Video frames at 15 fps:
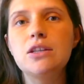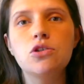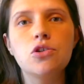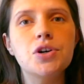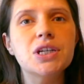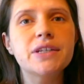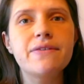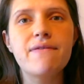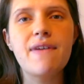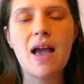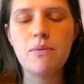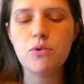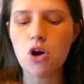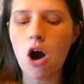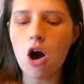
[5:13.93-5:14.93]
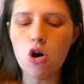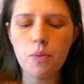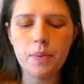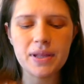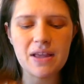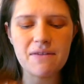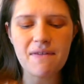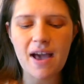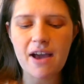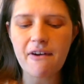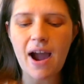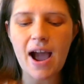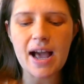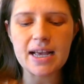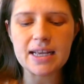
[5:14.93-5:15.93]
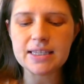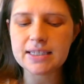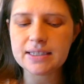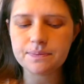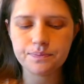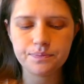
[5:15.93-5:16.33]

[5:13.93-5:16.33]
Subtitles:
doors for them. You're opening their eyes.